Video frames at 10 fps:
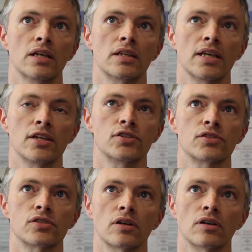The
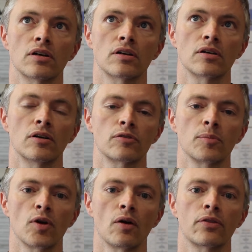ages are
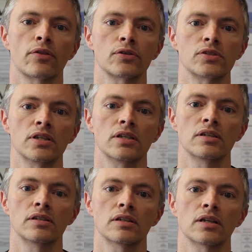from around
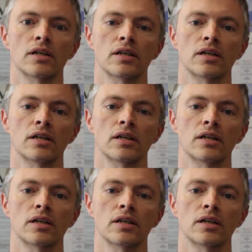30,